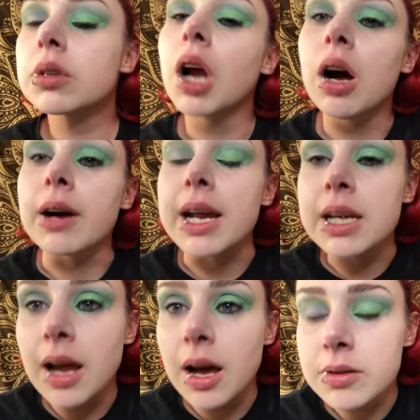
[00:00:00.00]
All right,
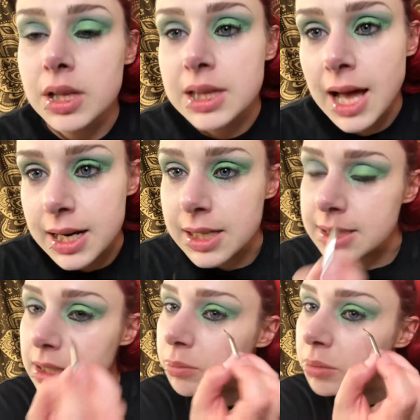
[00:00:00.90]
now that that
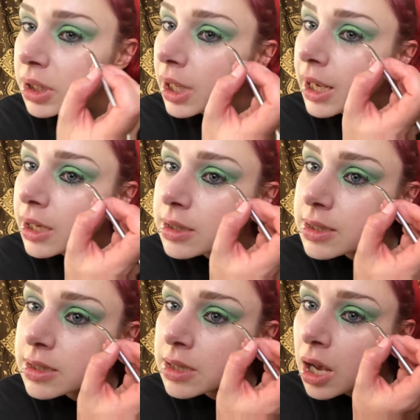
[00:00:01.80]
is in
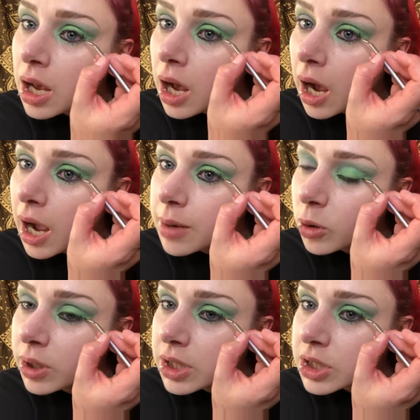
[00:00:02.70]
place, I'm
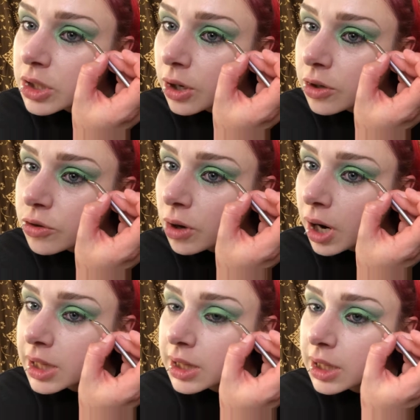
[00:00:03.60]
going to start
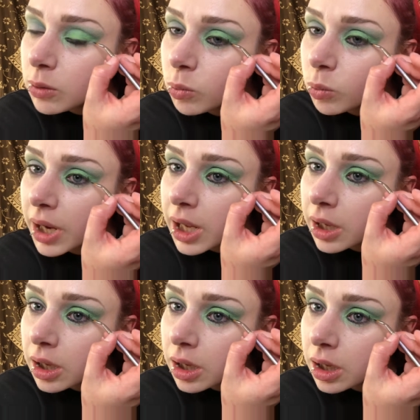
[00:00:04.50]
drawing the
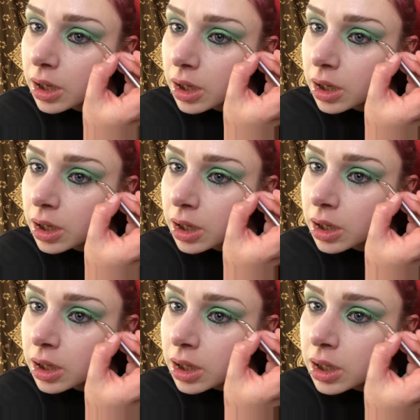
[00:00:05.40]
wing.
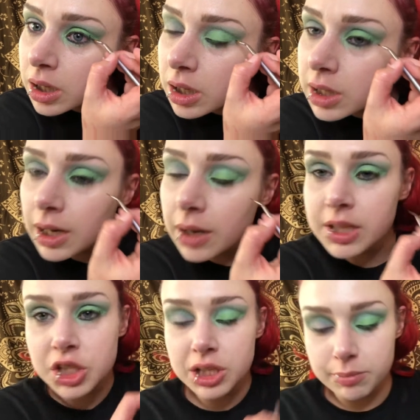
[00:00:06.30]
Now the
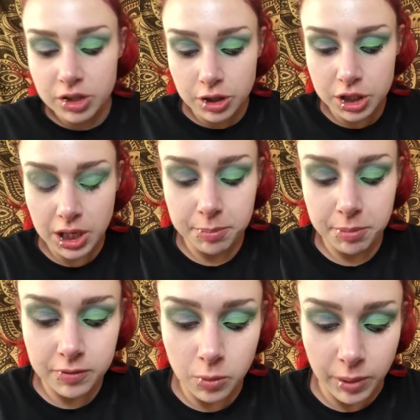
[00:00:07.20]
geometric shape
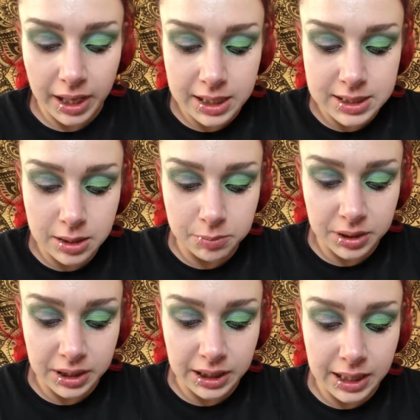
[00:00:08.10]
of the wing is
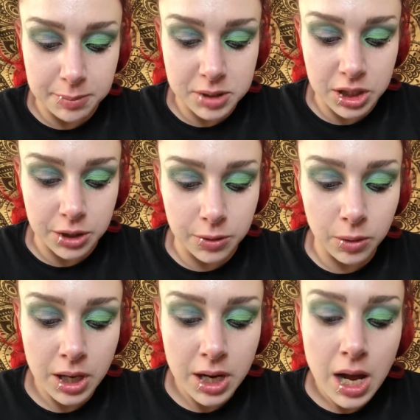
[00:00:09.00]
completely up to
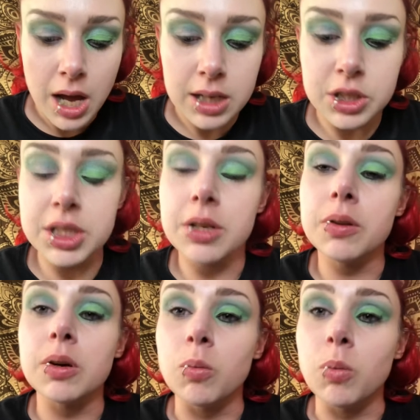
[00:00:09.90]
you. Just know
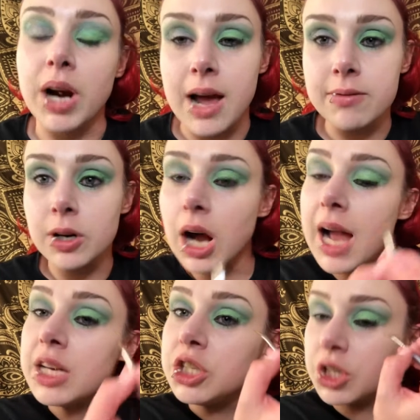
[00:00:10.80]
that whatever
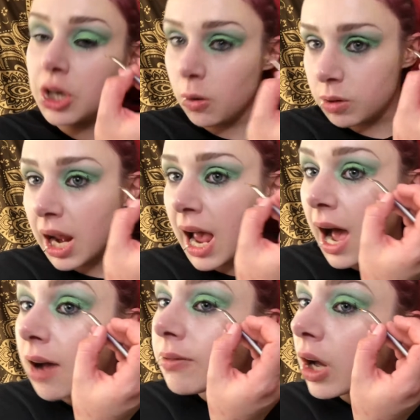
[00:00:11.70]
I don't
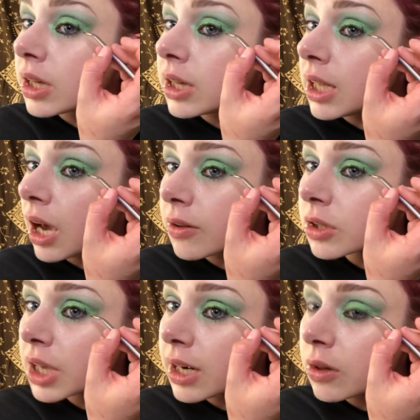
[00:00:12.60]
have on the other
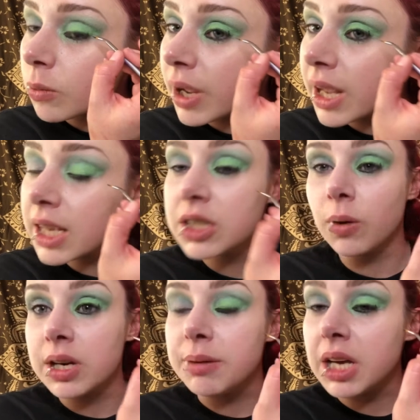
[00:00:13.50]
side of the wing is
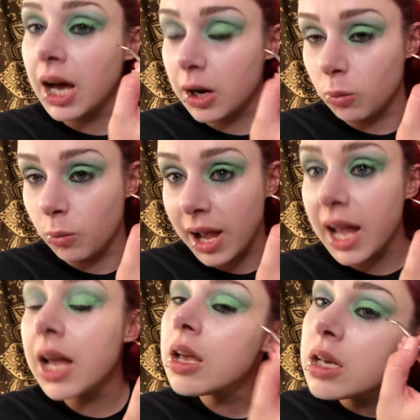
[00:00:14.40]
going to be cut
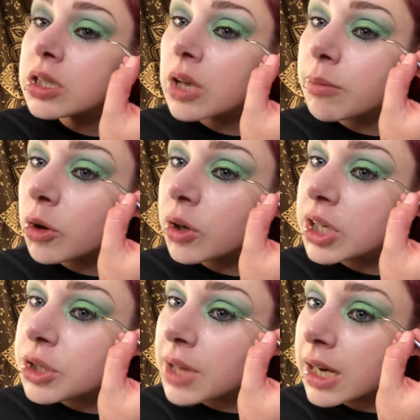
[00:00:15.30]
away. So I'm going to
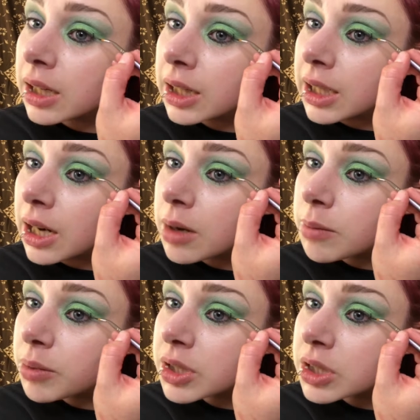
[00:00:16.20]
do that in cleanup.
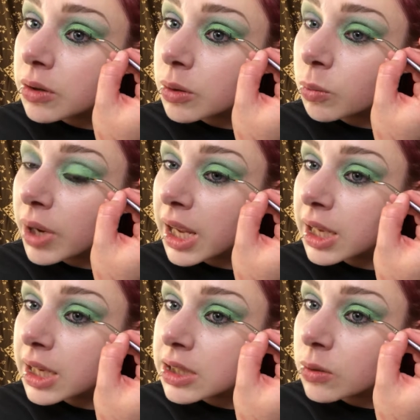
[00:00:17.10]
So the wing
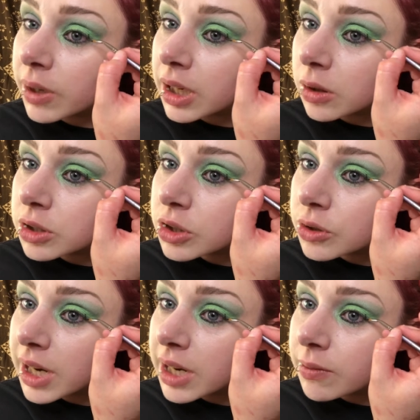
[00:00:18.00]
is going to go
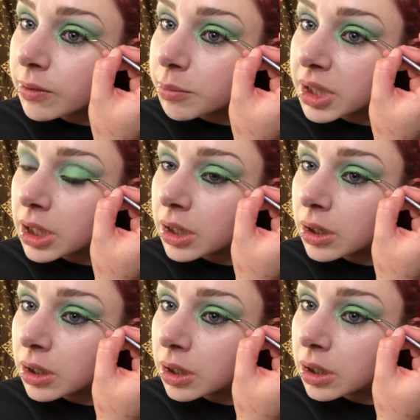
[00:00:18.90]
straight from
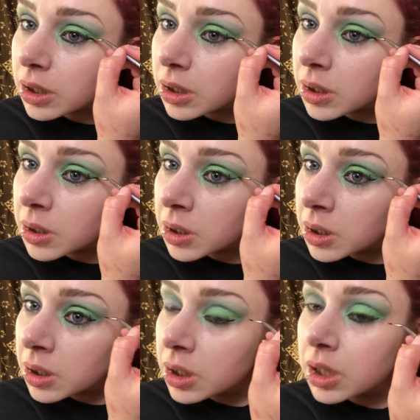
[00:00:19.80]
here
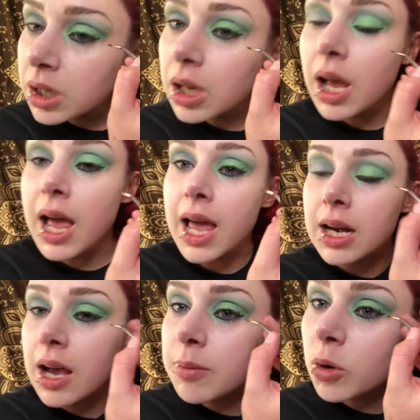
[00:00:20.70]

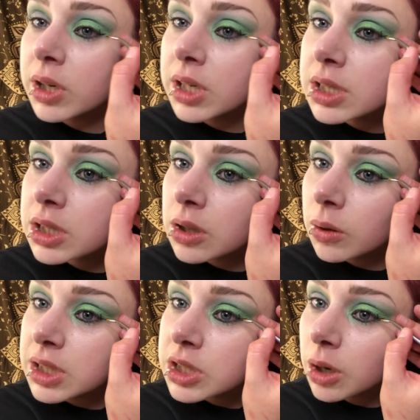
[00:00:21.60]
and I am going to
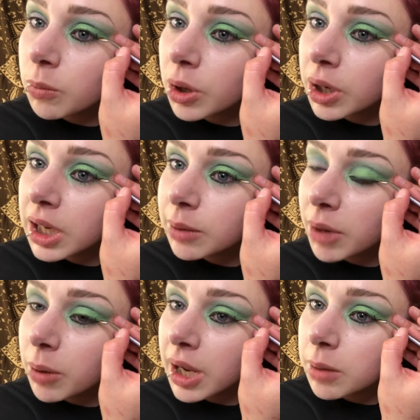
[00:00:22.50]
slowly start working
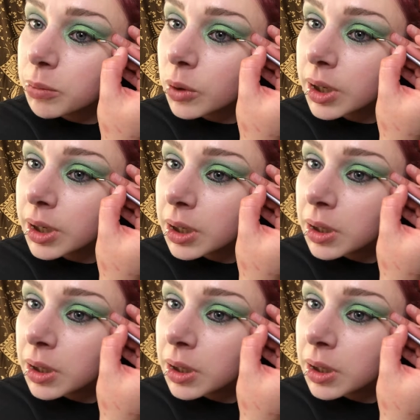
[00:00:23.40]
my way upward.